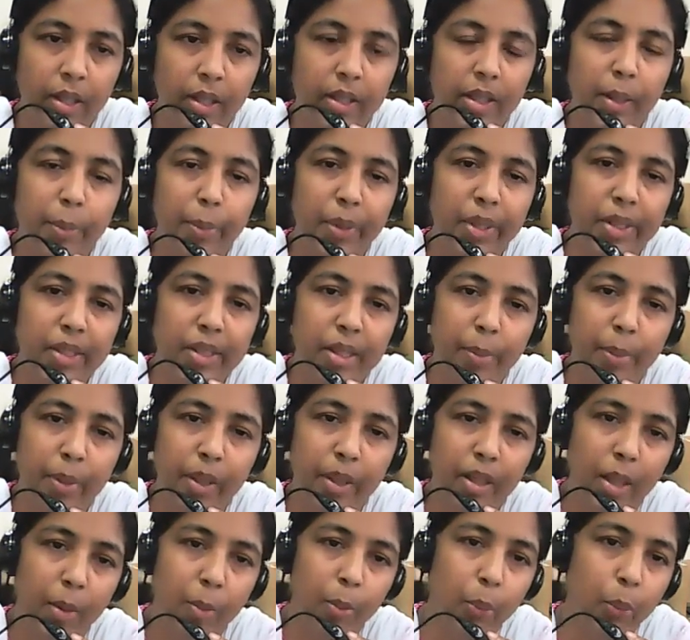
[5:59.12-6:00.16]
The
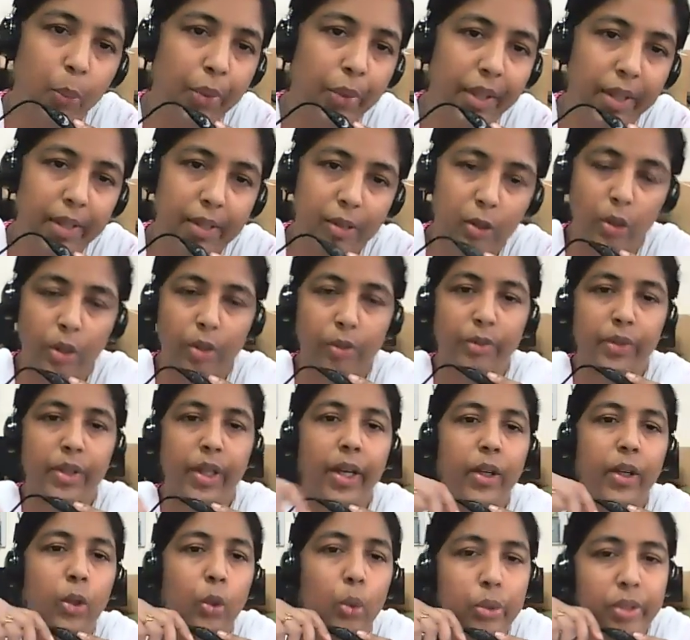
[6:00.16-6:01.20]
principal components of the
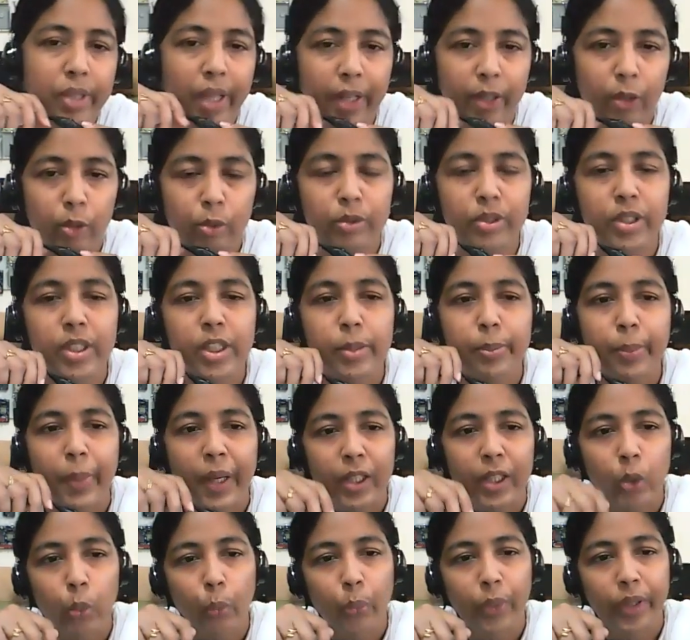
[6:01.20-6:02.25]
endocytosis
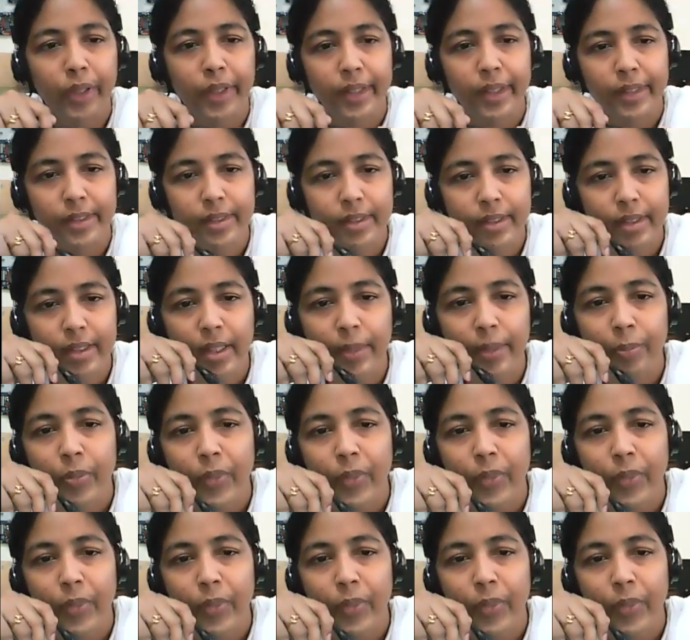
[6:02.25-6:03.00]
pathway is the